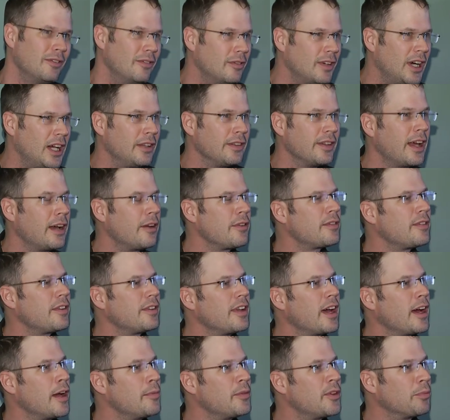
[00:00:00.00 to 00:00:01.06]
Well, now's the
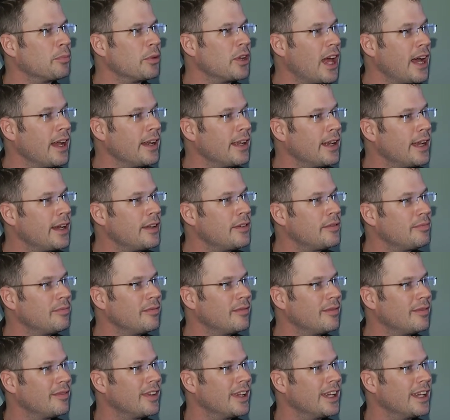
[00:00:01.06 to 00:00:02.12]
time to plan ahead,
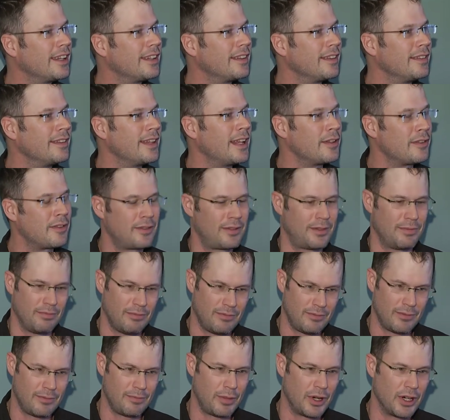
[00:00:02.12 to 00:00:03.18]
and that's
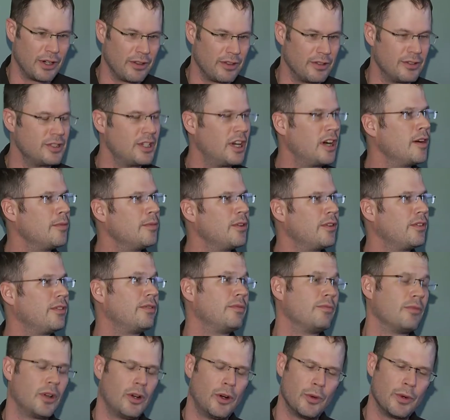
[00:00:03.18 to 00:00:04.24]
part of the job is
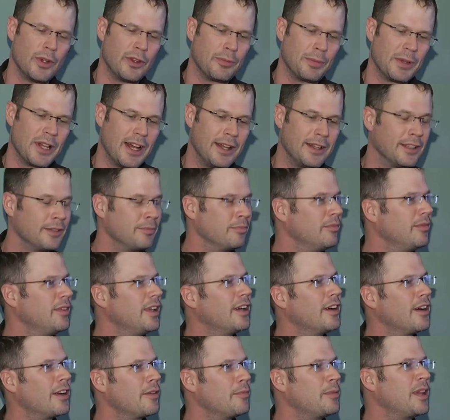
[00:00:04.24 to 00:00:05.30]
always planning.
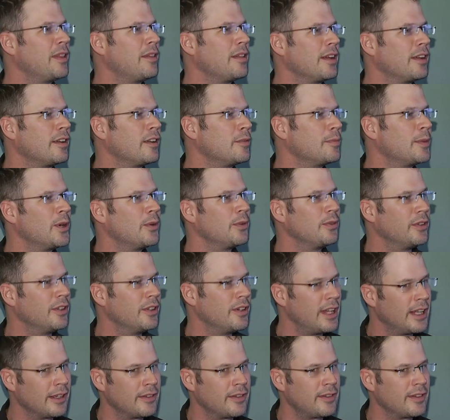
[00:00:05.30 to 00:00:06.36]
You got to be thinking about
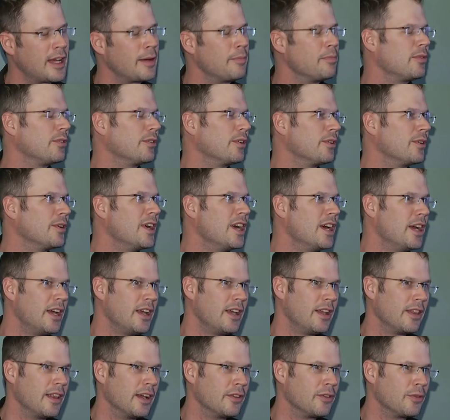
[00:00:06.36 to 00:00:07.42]
your next step. So
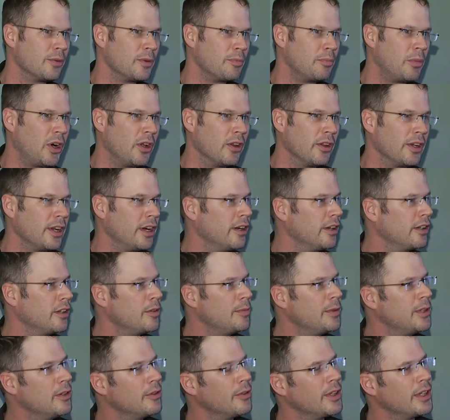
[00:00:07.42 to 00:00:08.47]
that's what Paul and I are going
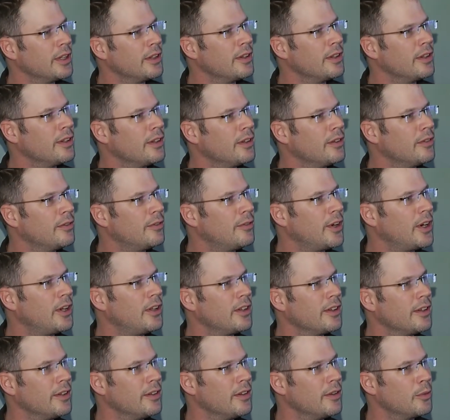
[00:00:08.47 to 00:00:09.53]
to be doing in the
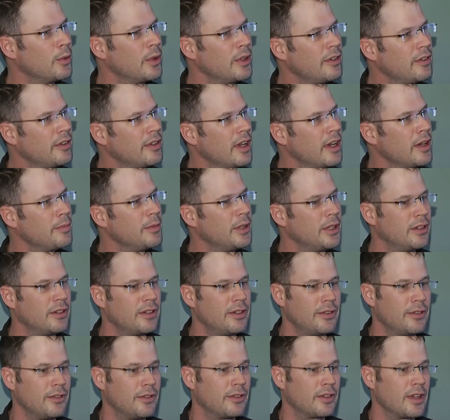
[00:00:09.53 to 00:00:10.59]
fall and the winter time
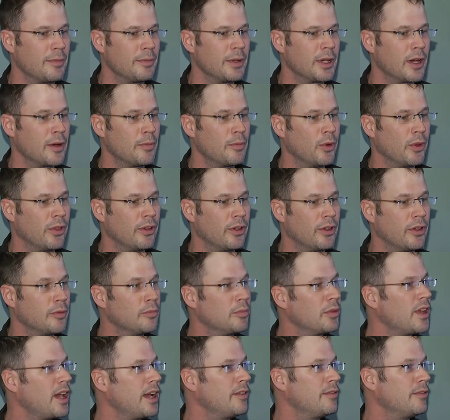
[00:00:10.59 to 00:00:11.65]
here, is coming up with a
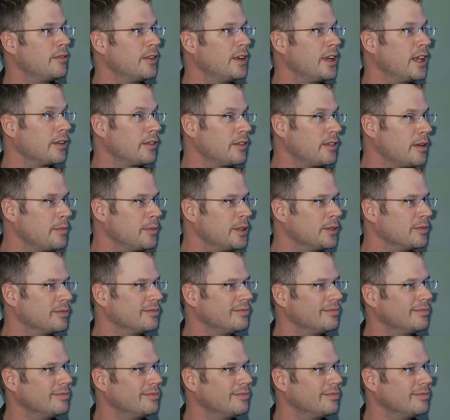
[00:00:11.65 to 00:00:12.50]
good plan for next summer.